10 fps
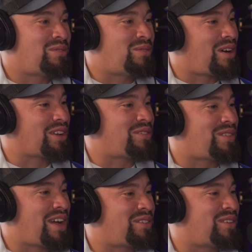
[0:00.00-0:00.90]
walking
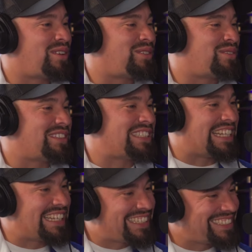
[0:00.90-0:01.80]
around all over the
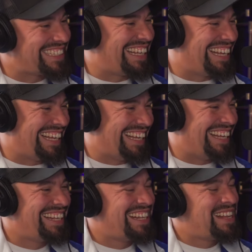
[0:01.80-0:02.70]
city,
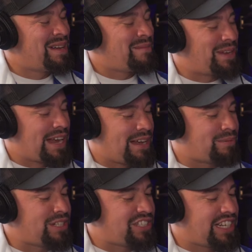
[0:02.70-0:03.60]
but I
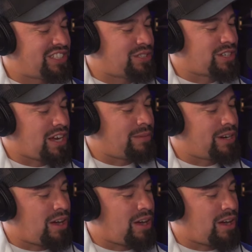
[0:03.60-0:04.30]
appreciate you coming